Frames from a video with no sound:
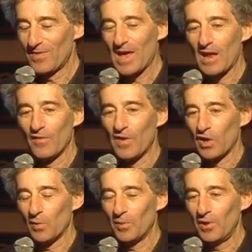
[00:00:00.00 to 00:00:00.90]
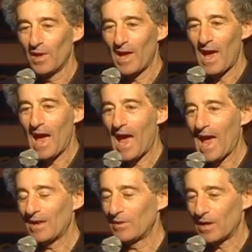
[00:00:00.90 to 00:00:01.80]
that available,
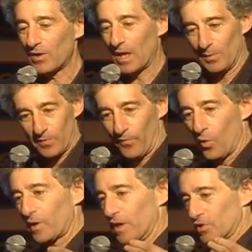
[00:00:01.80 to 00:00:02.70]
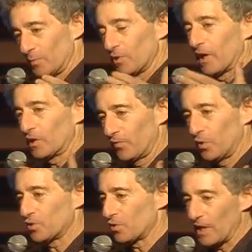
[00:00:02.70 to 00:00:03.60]
and they are able to forecast, simulate the
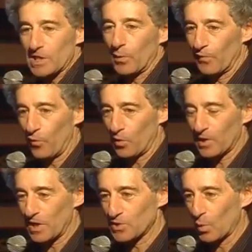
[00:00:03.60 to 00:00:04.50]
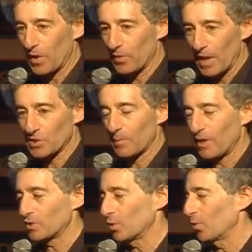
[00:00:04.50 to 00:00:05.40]
future. That's how we forecast the weather. That's the
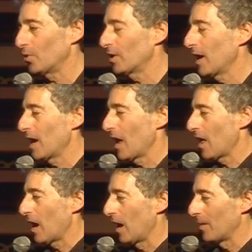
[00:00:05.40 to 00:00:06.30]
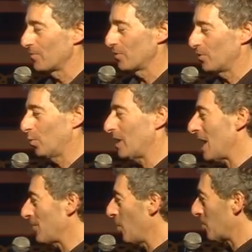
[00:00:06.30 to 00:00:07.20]
main tool. Um, we
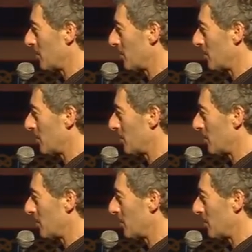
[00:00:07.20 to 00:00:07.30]
have a whole